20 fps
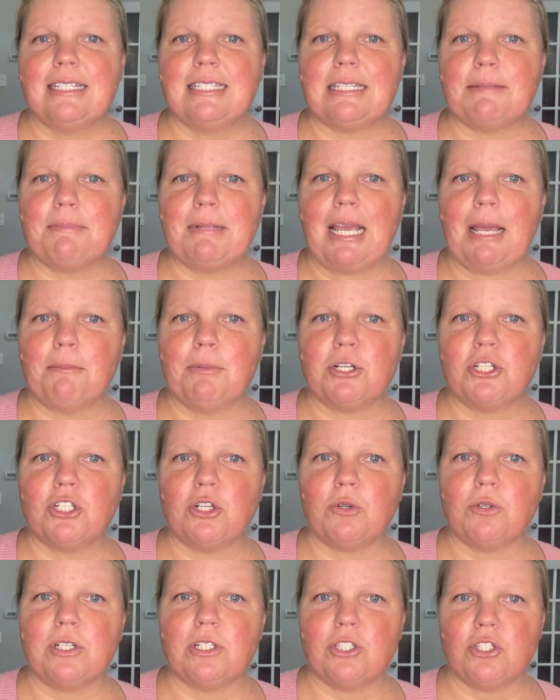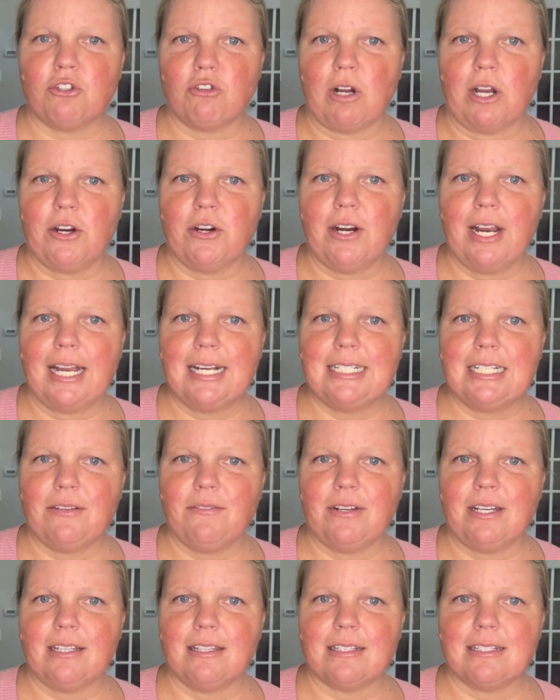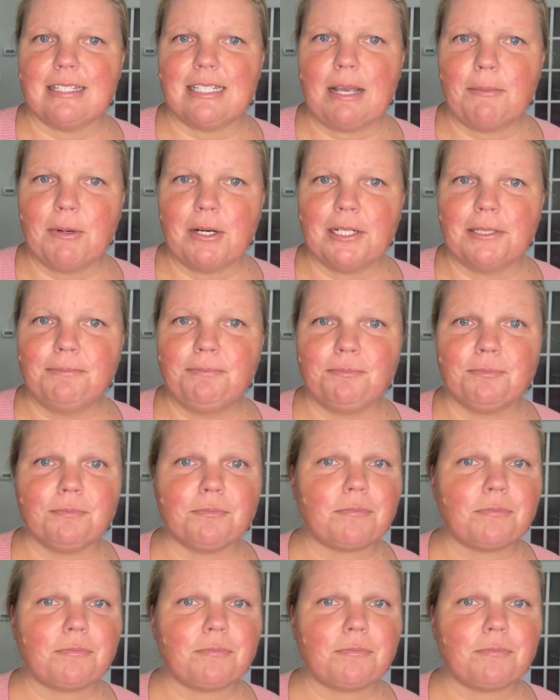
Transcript: September showed stronger activity than summer,